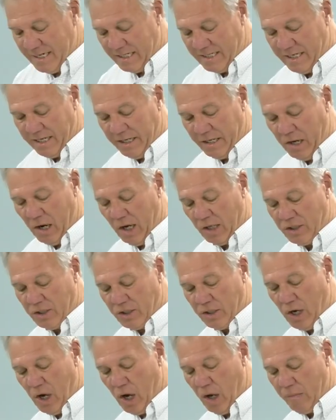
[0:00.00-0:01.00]
says he
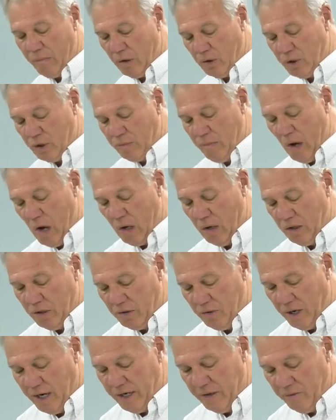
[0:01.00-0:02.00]
causes all, both small
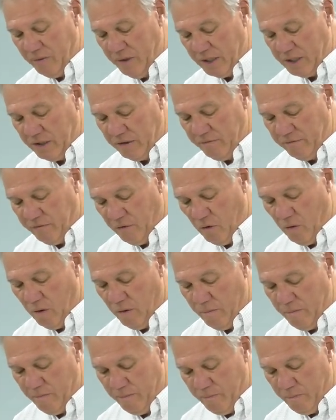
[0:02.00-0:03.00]
and great, rich and
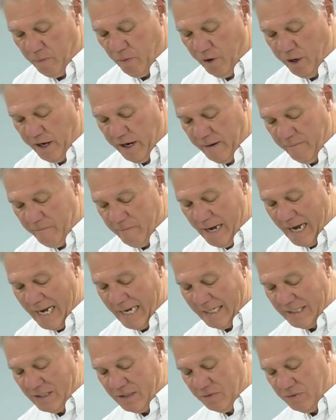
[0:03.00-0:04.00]
poor, free and
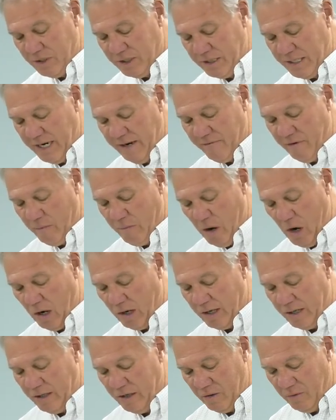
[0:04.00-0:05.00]
bond, to receive a
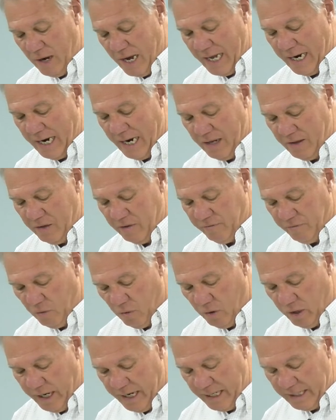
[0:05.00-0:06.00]
mark in their right hand, their
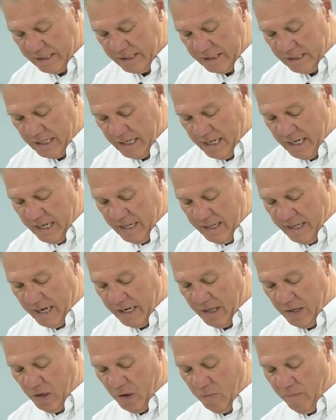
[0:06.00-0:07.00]
foreheads,
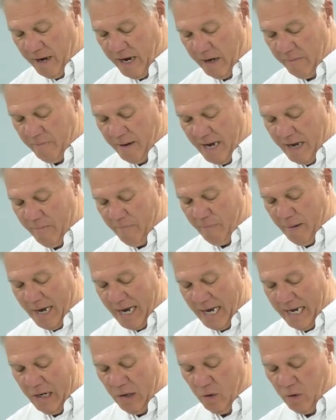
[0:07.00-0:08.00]
that no man might
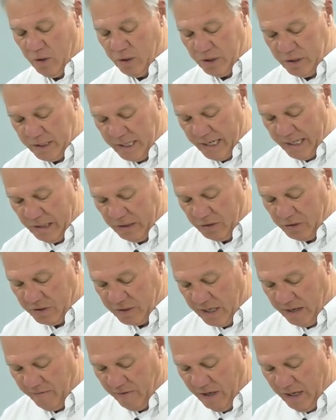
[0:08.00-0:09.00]
buy or sell,
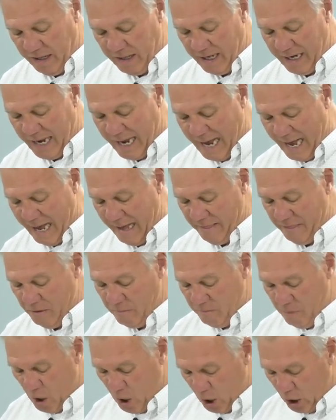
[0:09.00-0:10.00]
save he that had the